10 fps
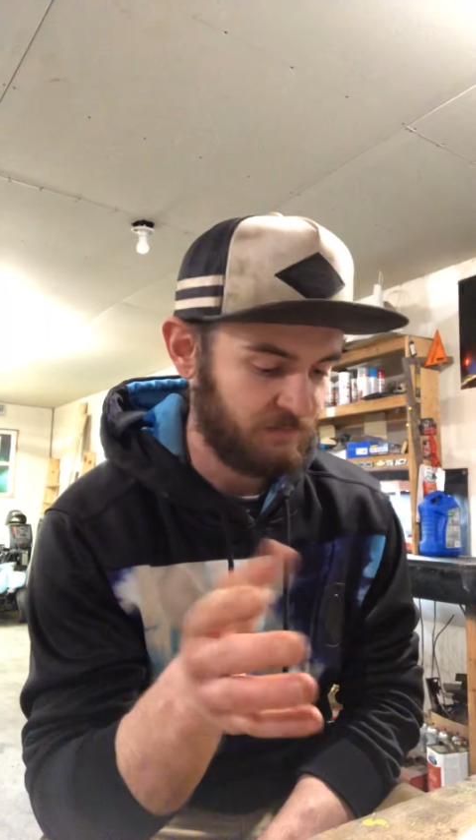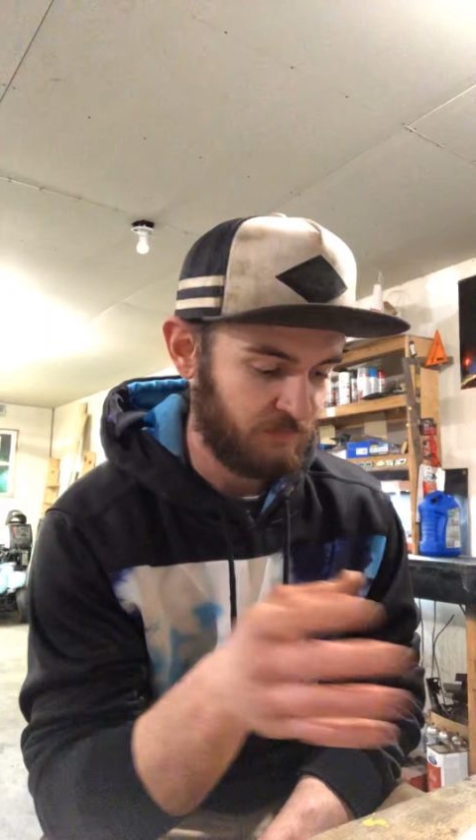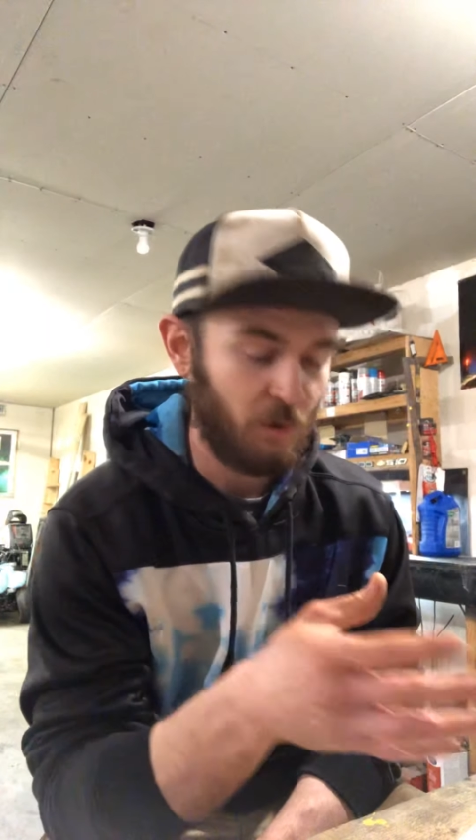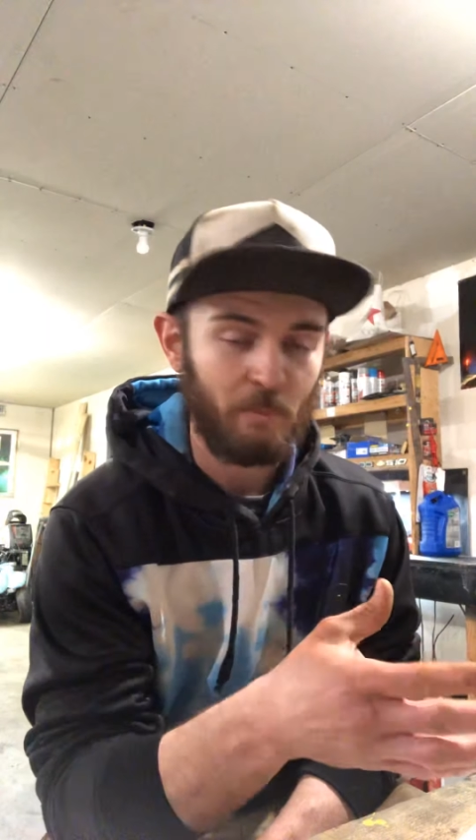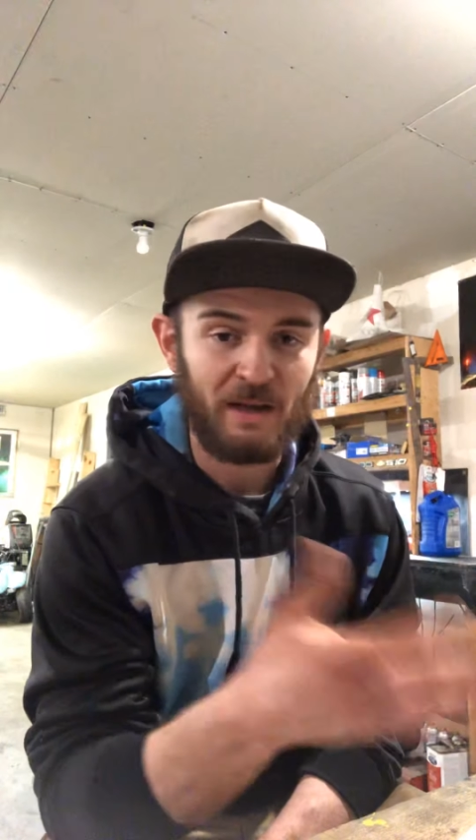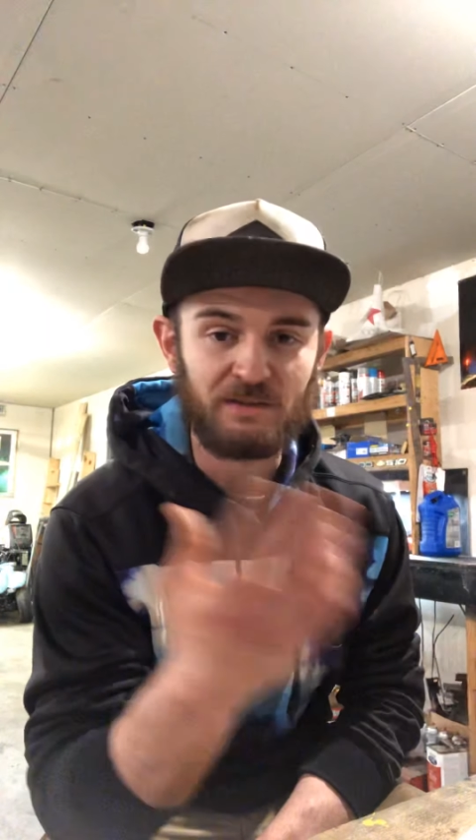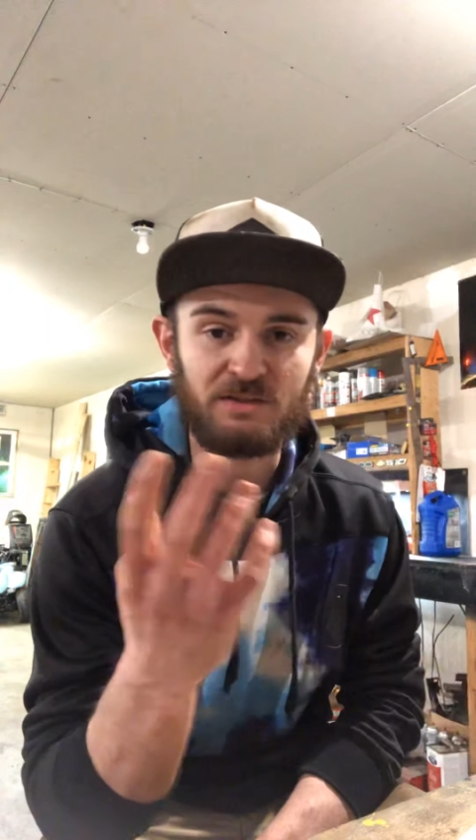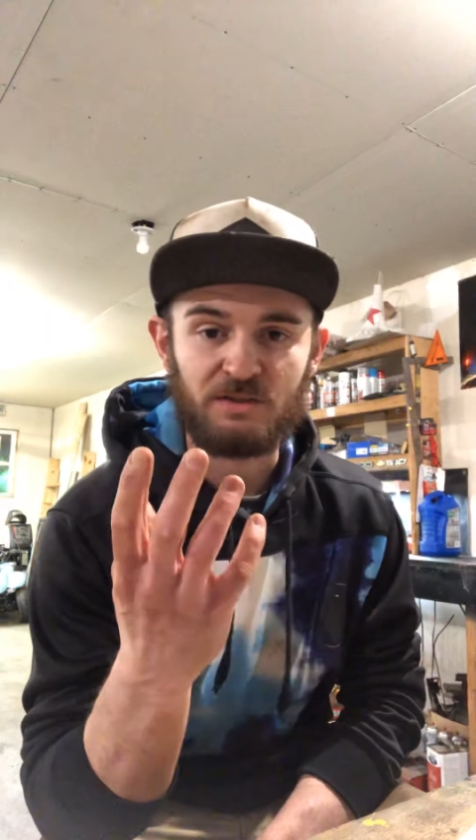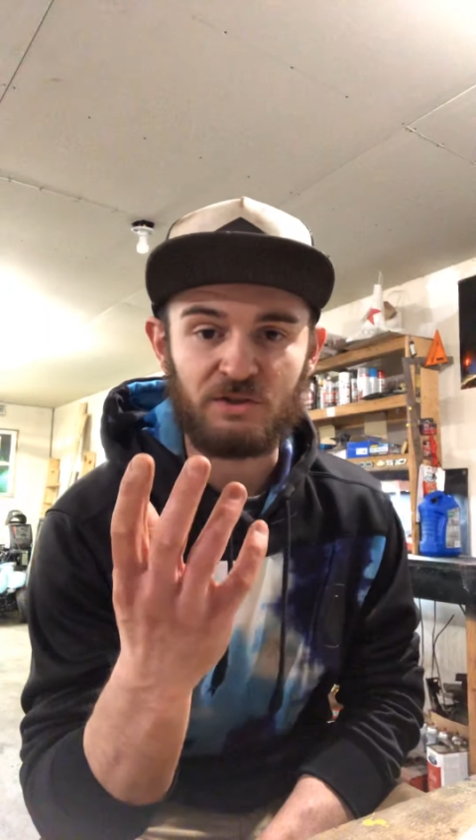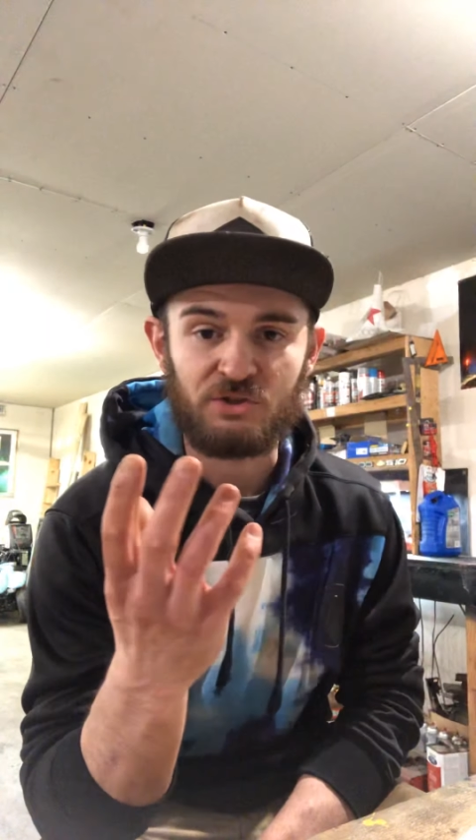mounts
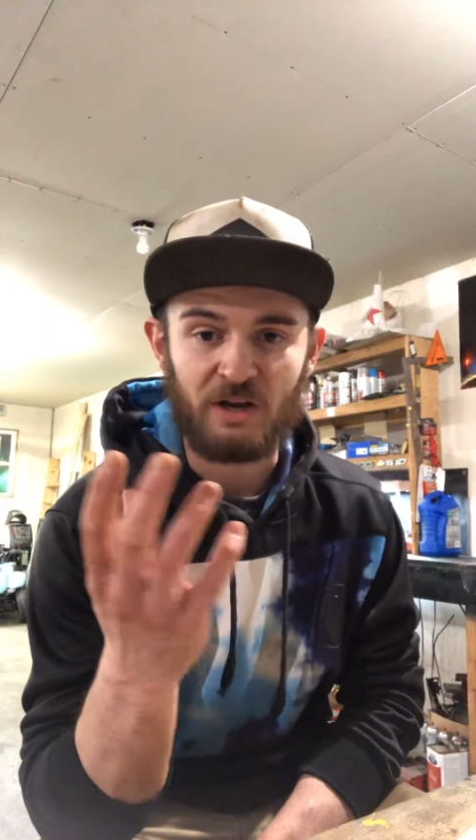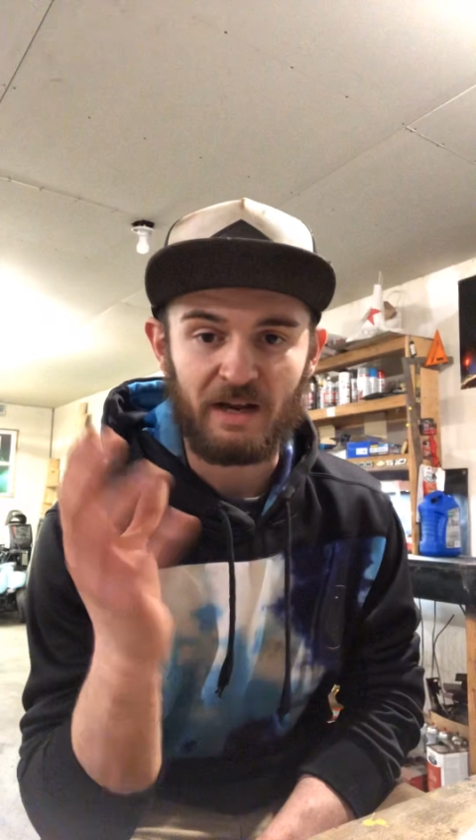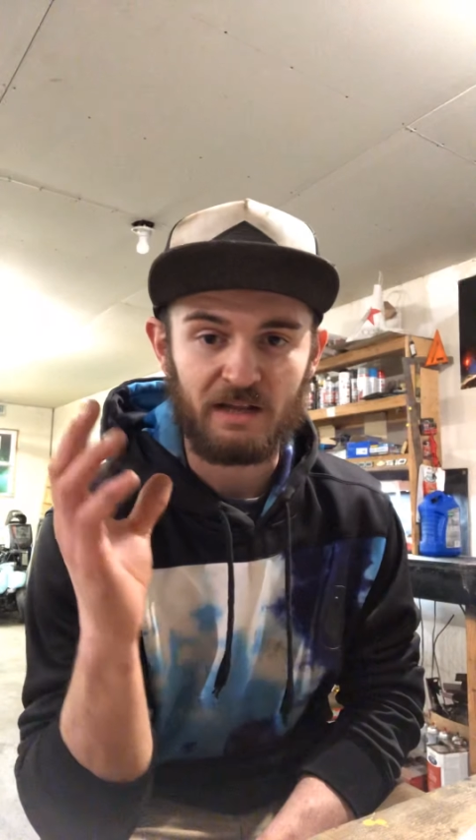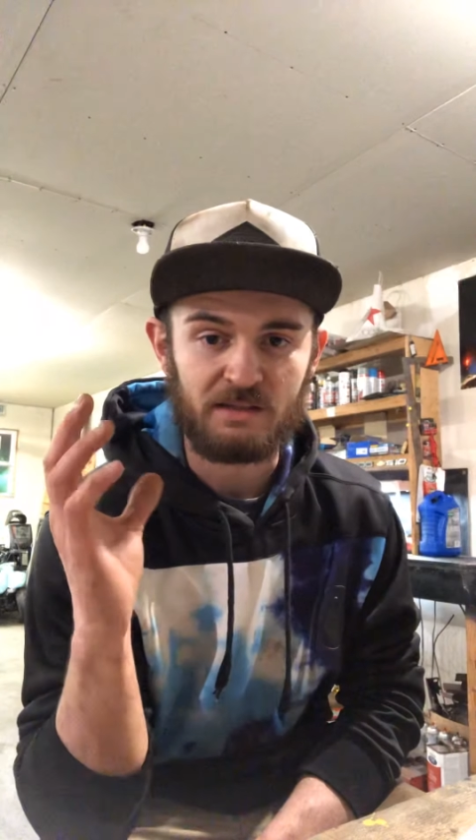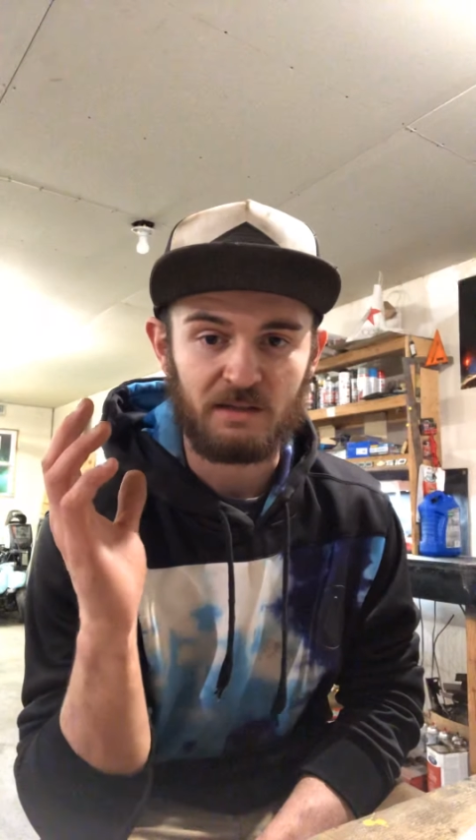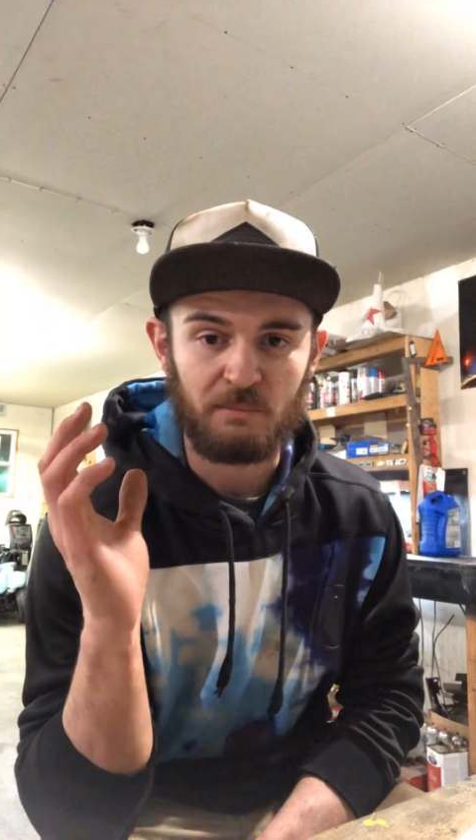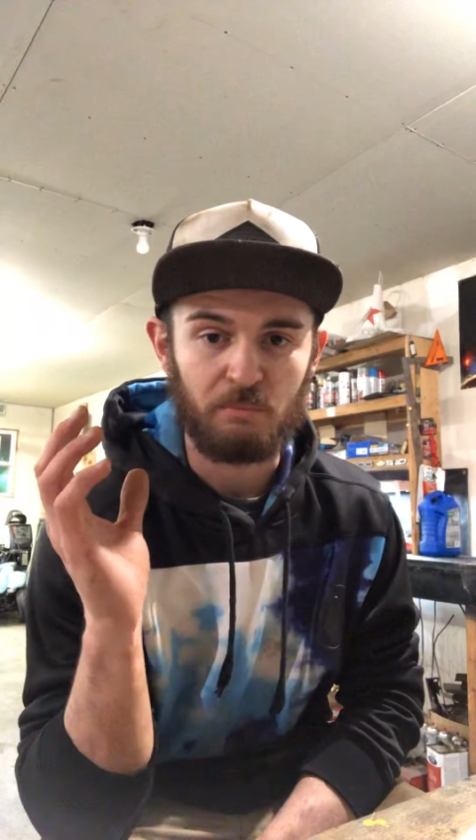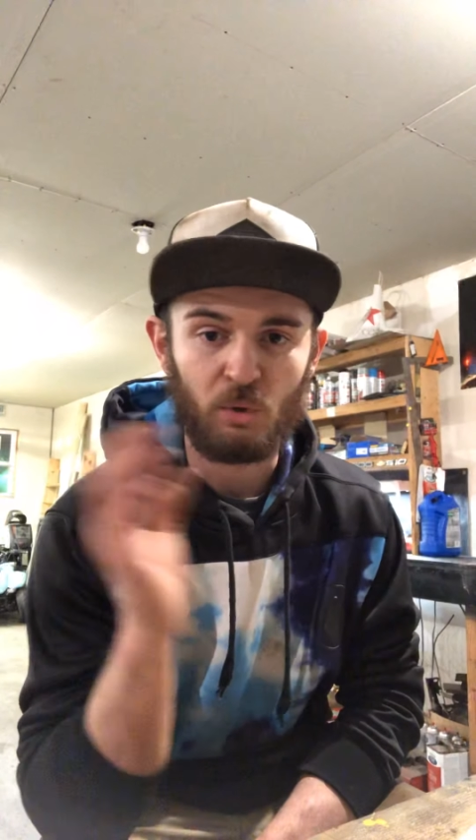to the trans and